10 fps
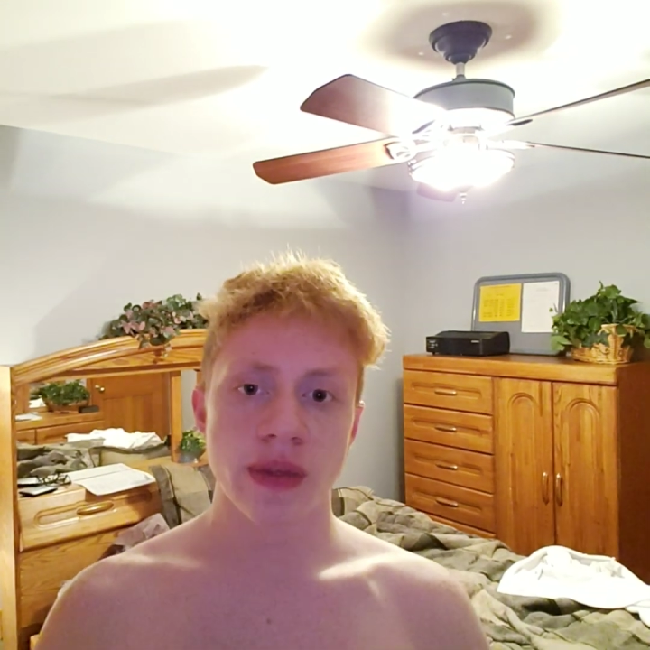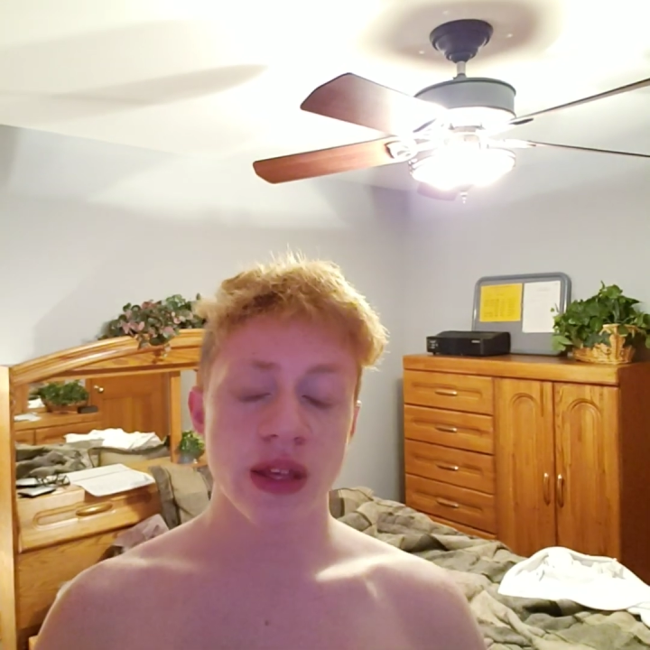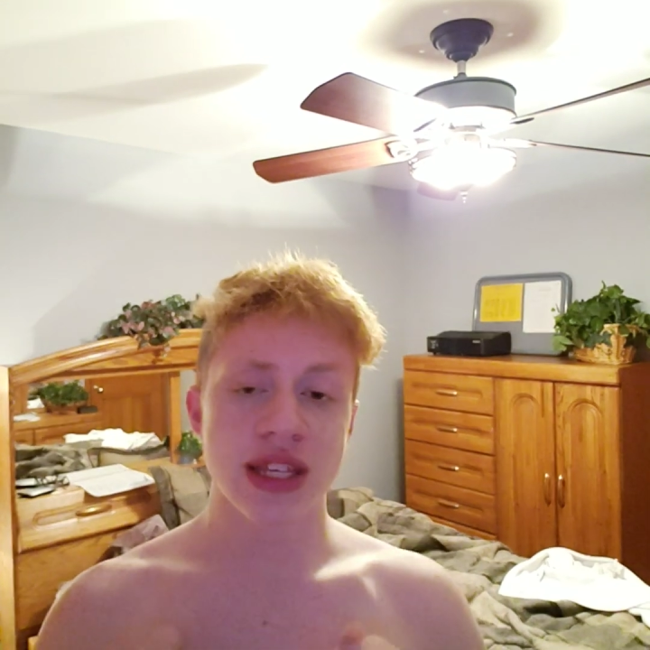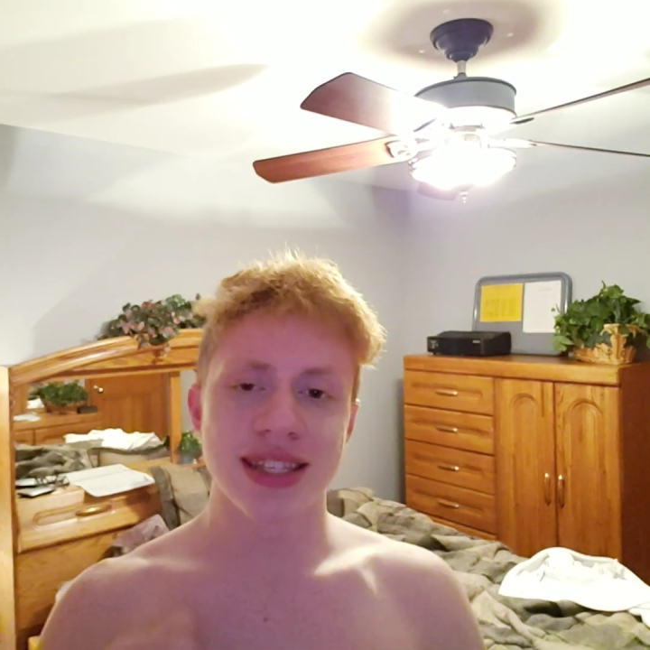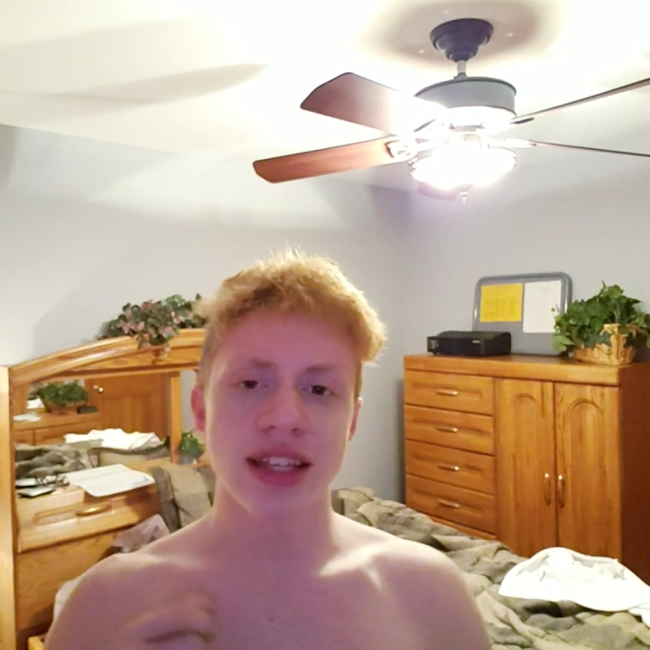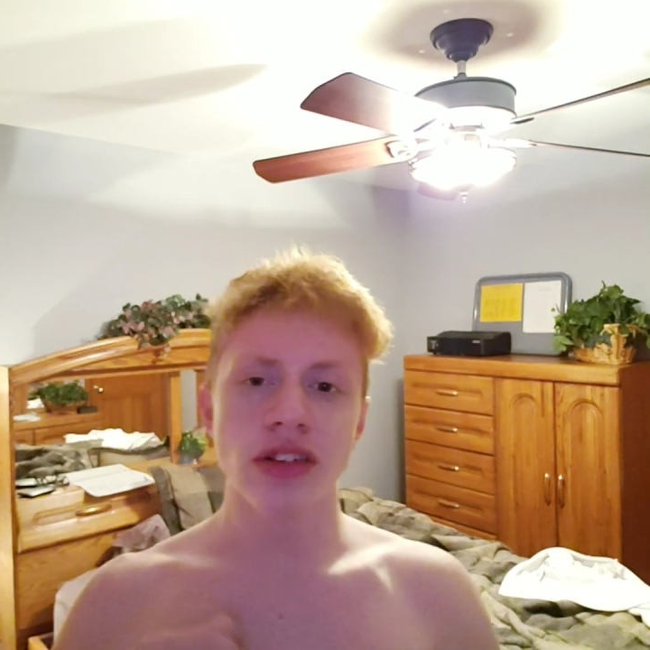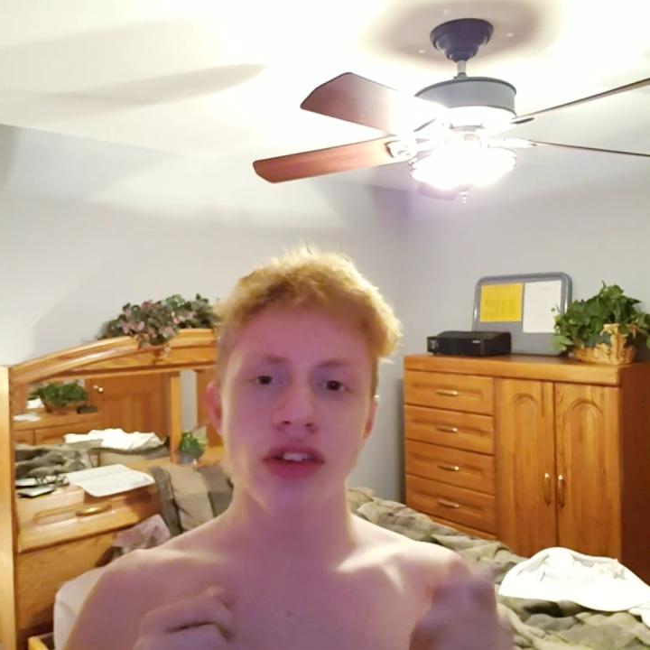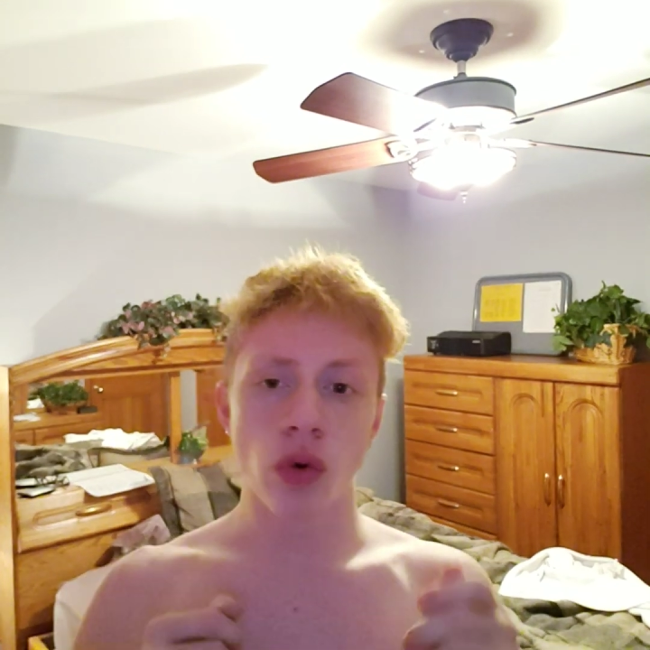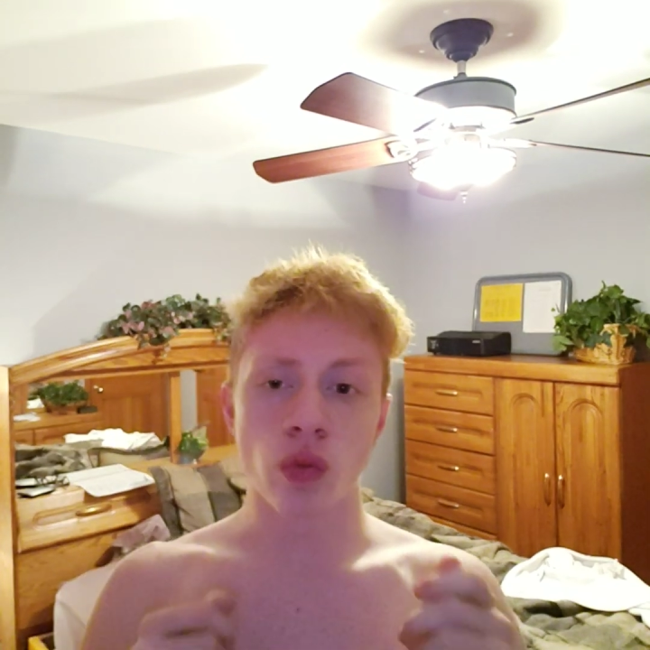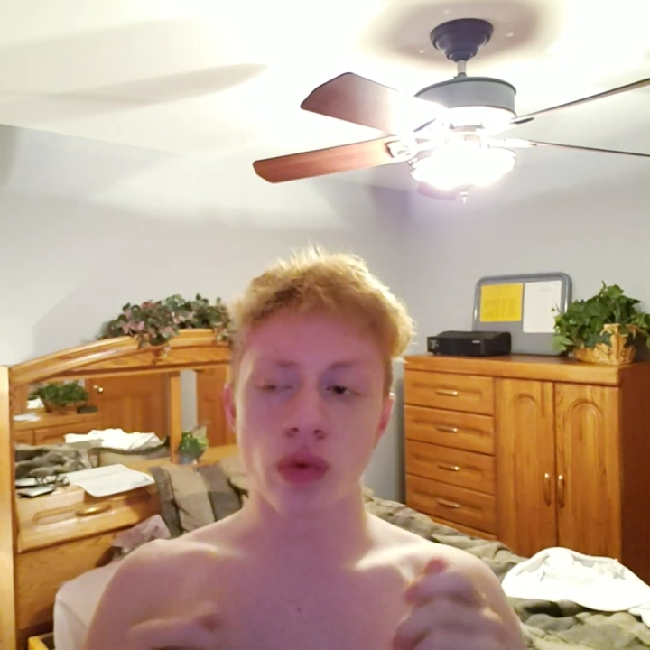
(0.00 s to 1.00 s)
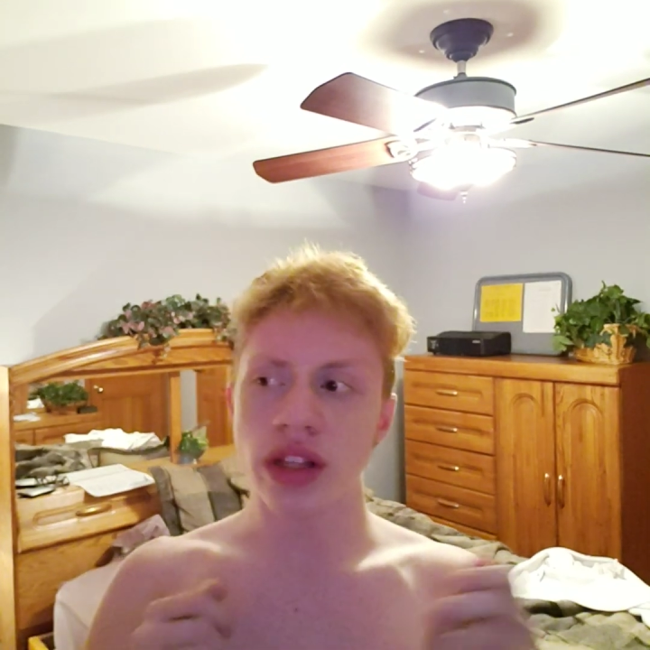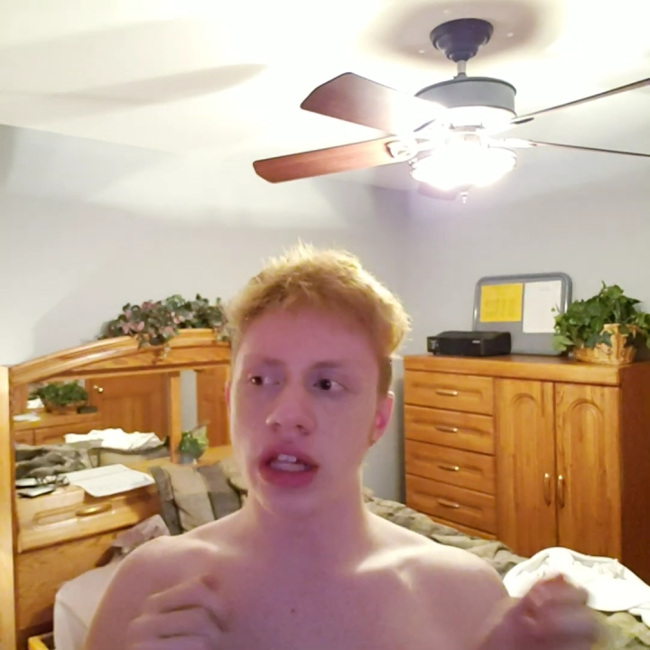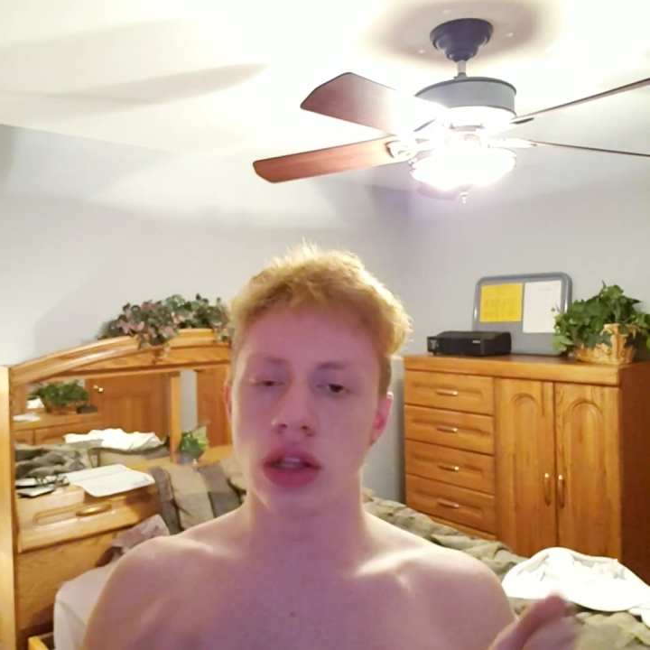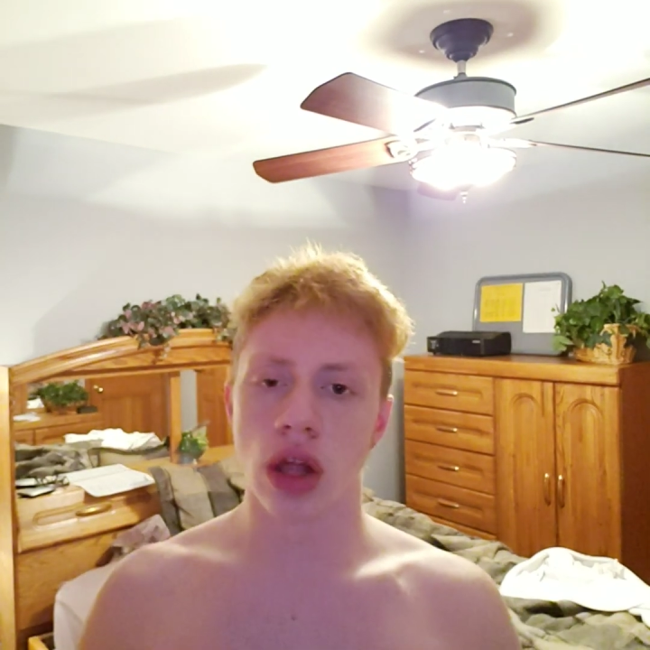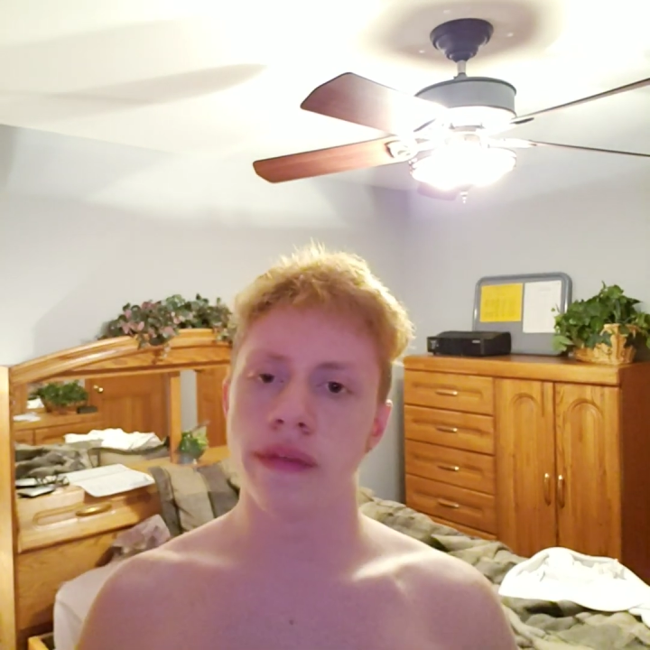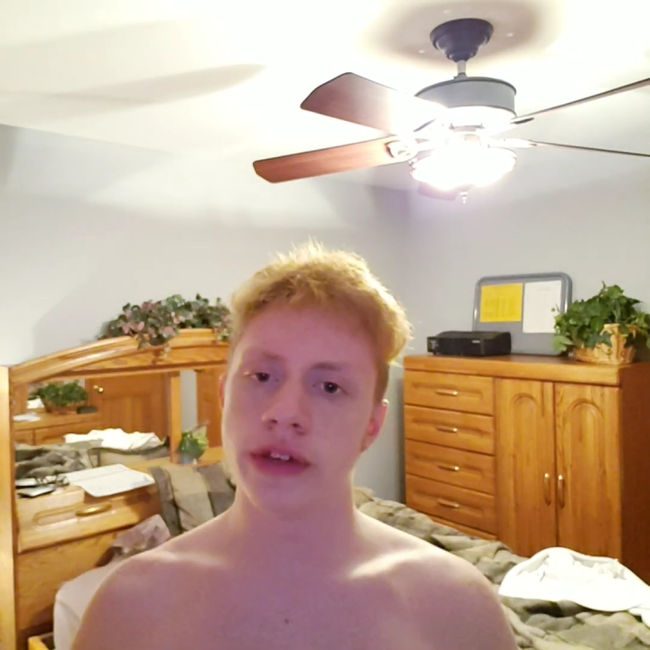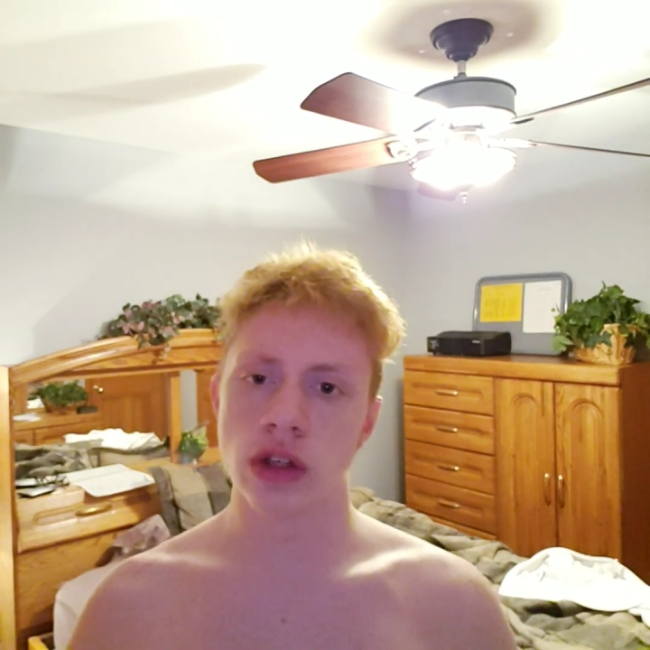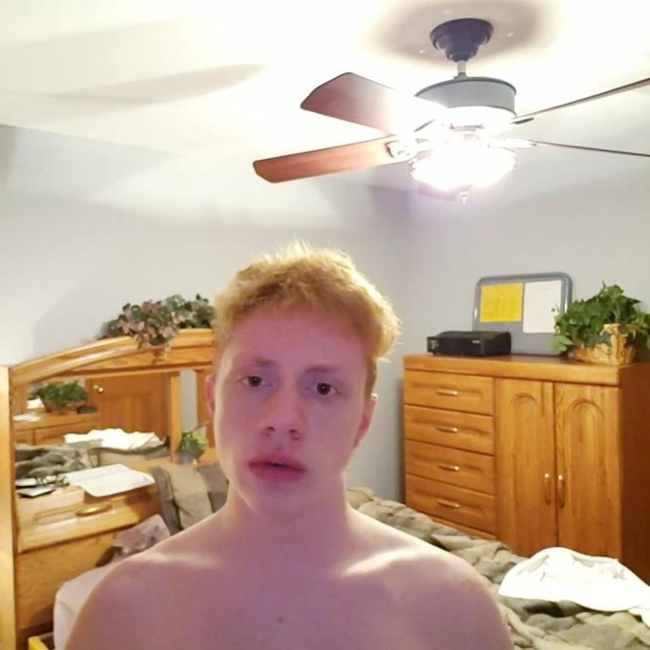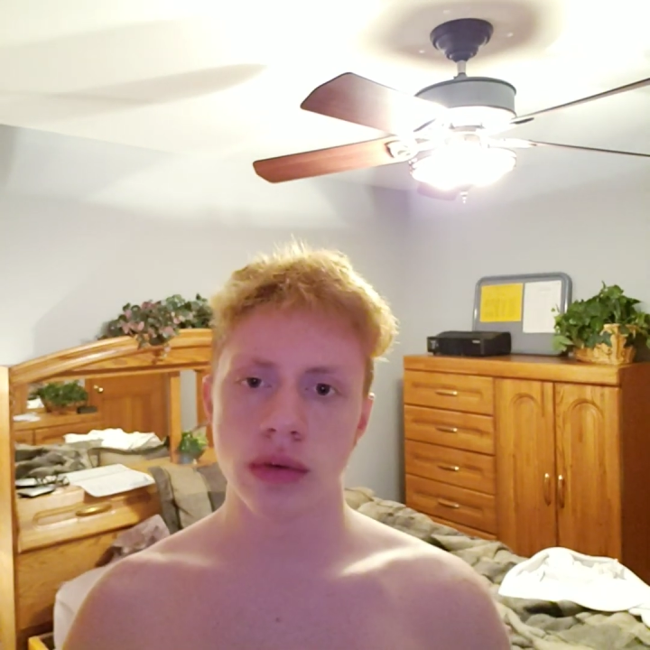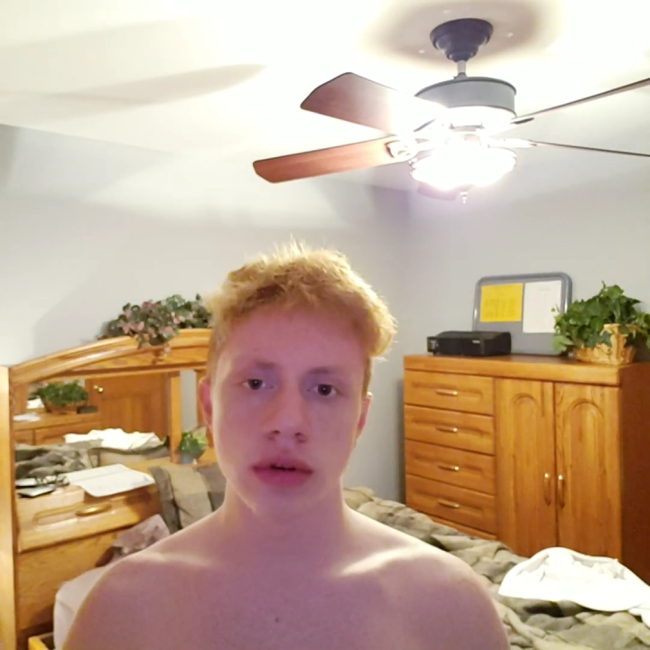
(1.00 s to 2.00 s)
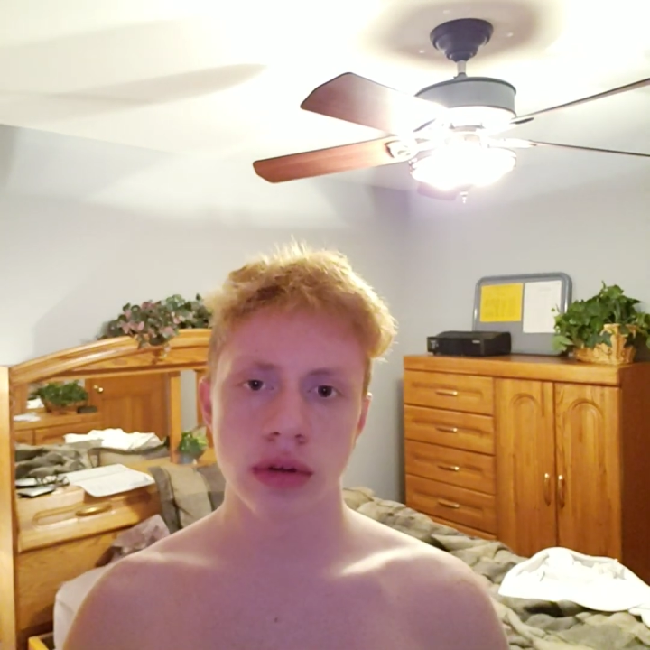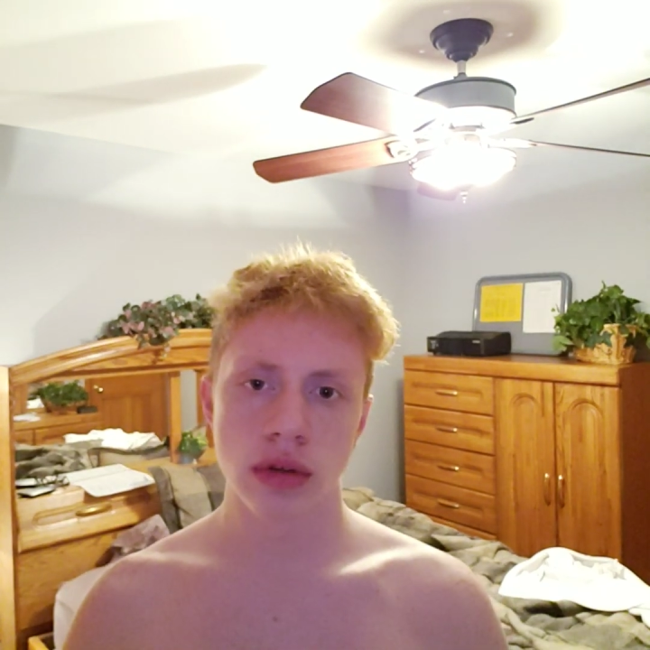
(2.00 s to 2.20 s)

they still don't really love you.